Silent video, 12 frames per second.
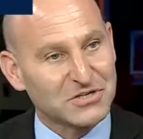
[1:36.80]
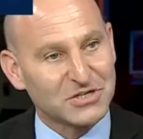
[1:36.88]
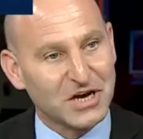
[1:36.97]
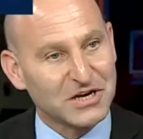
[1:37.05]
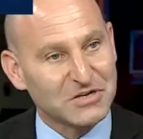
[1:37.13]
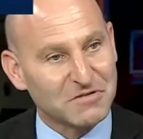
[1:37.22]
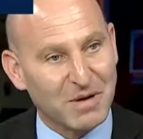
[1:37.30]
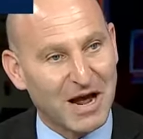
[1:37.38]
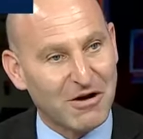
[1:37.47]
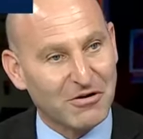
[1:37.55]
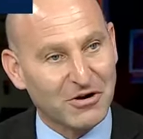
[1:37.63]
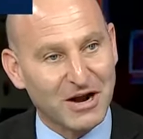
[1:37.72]
change of
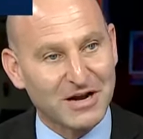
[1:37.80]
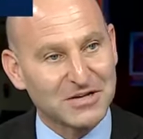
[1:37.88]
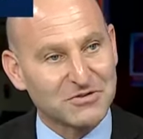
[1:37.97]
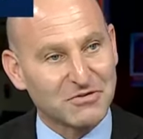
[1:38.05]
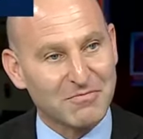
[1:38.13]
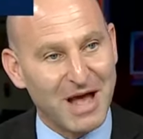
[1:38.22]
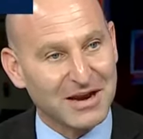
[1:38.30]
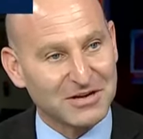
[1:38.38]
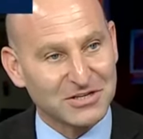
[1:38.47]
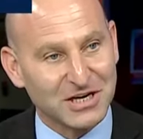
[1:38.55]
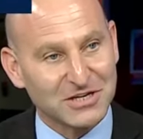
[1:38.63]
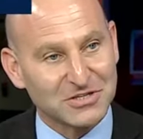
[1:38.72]
power and a dramatic
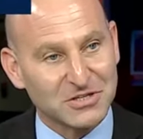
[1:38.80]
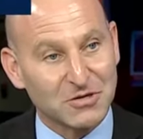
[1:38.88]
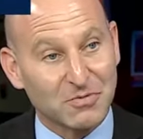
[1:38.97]
change in the